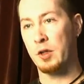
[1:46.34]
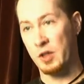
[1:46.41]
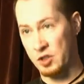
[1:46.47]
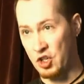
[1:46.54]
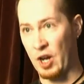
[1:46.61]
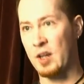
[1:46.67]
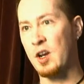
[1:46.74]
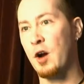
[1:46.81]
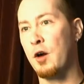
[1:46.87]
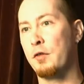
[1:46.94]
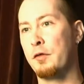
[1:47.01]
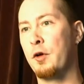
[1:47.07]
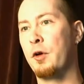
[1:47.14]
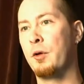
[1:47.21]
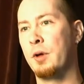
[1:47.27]
Jack
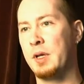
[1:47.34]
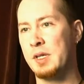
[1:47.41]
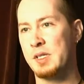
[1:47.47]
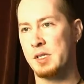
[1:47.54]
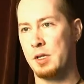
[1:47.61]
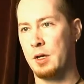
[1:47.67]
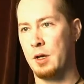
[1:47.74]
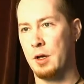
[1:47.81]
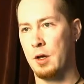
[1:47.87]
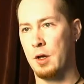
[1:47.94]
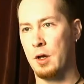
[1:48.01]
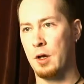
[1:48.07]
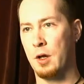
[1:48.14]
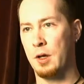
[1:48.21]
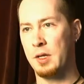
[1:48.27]
Carver is
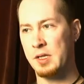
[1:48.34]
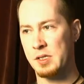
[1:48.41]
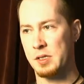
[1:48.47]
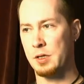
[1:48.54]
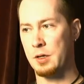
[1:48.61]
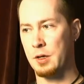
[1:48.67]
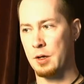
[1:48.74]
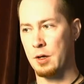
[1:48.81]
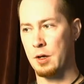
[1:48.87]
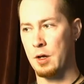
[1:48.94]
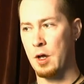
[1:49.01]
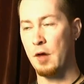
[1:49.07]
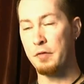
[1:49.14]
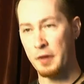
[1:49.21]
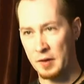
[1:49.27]

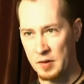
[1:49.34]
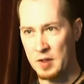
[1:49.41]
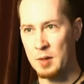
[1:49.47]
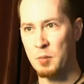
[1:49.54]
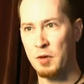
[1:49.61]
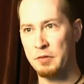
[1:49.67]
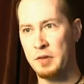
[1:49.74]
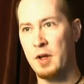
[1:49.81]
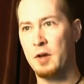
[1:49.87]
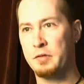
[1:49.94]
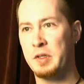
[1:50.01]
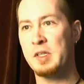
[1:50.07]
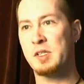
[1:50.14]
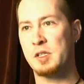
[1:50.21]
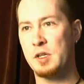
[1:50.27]
a victim of
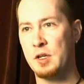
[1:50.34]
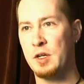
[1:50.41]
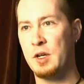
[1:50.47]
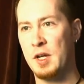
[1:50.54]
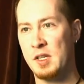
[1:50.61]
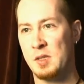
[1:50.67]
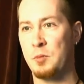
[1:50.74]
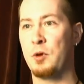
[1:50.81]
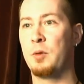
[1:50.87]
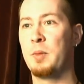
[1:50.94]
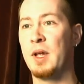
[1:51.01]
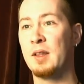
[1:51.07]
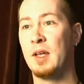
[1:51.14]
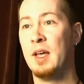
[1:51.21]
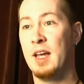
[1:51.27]
this
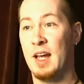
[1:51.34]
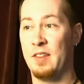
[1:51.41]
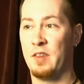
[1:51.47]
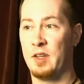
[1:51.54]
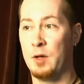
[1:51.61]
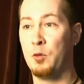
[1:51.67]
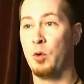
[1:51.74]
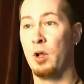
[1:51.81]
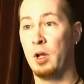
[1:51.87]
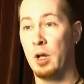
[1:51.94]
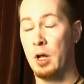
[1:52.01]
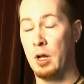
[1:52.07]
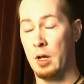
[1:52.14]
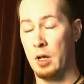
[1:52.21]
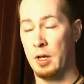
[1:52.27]
experiment, and he
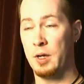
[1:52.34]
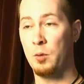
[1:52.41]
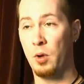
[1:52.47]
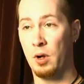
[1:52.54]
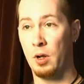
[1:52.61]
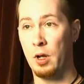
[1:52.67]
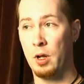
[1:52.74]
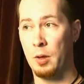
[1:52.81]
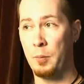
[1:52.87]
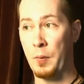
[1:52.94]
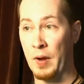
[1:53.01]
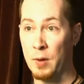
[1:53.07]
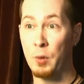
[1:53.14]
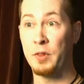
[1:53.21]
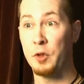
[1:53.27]
will
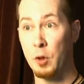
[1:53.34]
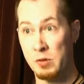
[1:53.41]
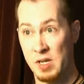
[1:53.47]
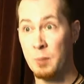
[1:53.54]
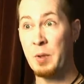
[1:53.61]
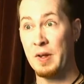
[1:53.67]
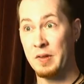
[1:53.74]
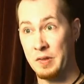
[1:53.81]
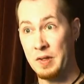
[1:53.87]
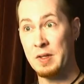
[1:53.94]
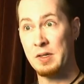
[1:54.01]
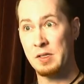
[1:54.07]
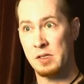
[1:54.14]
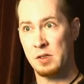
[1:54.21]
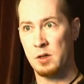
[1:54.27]
play with those
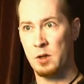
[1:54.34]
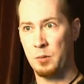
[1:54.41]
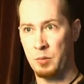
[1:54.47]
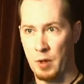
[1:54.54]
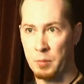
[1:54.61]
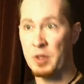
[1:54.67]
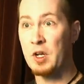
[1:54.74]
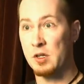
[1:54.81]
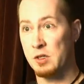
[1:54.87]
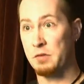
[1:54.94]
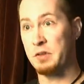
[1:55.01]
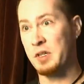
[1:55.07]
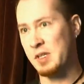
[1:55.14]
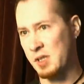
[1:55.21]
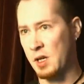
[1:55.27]
abilities because of
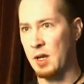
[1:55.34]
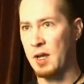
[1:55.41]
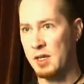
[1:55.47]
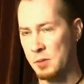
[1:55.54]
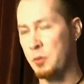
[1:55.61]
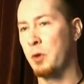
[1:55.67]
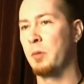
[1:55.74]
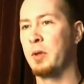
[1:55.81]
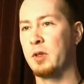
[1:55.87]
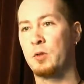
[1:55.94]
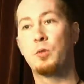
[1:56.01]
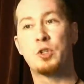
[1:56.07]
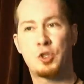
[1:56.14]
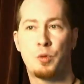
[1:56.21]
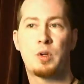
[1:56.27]
this experiment,
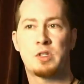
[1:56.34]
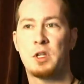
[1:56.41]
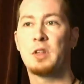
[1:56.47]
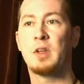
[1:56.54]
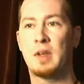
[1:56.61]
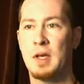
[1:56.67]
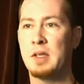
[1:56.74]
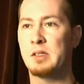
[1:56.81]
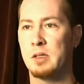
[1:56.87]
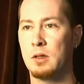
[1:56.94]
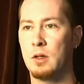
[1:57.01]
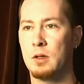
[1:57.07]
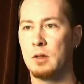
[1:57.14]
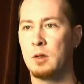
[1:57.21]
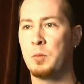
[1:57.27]
which was not the case in
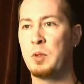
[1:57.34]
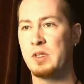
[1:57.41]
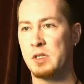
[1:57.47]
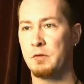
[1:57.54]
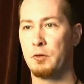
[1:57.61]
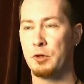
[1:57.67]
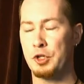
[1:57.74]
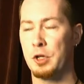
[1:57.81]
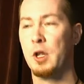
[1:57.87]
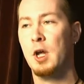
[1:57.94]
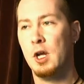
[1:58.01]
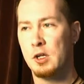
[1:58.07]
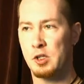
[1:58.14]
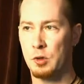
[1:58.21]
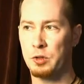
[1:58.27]
the PC version.
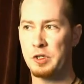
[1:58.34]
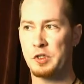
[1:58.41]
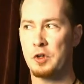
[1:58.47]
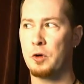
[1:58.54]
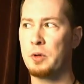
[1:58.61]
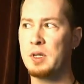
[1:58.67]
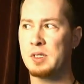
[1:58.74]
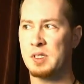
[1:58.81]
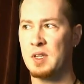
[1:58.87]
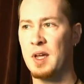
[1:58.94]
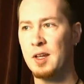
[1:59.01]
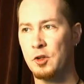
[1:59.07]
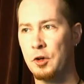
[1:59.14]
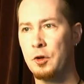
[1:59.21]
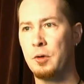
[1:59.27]
So the story is
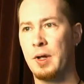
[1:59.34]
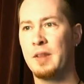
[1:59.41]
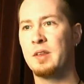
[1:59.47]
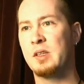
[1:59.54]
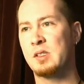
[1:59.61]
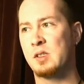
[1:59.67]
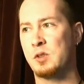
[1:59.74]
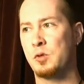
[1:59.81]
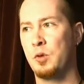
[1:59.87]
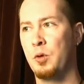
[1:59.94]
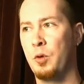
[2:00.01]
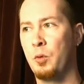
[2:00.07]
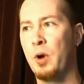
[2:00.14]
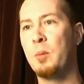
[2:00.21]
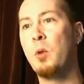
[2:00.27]
tighter and it's
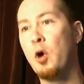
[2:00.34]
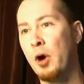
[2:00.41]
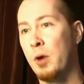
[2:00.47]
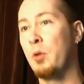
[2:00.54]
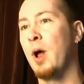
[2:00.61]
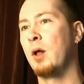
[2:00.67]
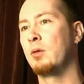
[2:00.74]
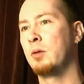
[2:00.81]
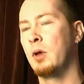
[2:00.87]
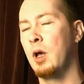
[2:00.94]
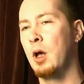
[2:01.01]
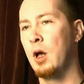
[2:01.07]
way more around